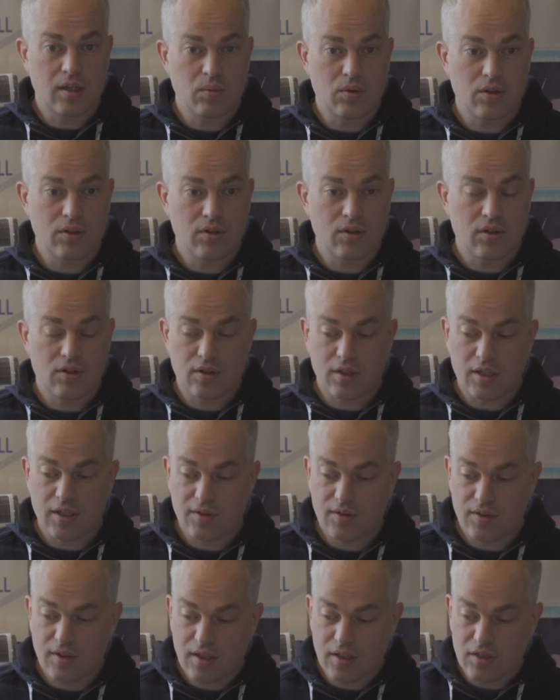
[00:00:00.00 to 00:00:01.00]
what are the
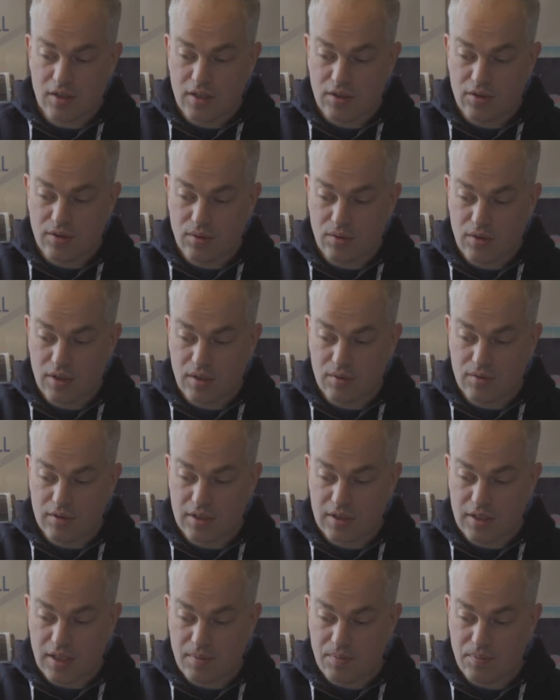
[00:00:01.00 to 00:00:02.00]
next thing? I actually wrote down
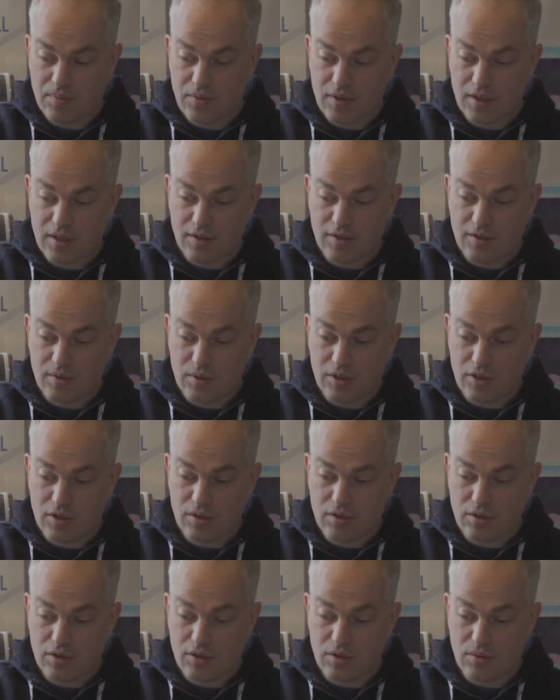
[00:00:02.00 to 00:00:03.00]
some things we
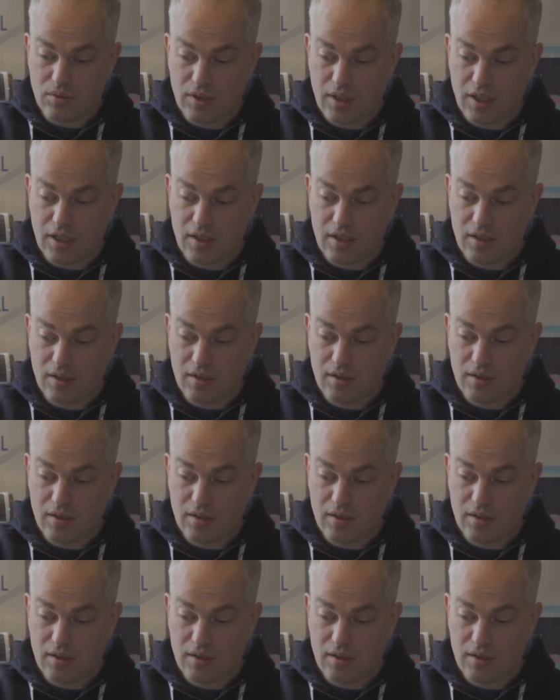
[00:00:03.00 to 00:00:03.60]
should do here.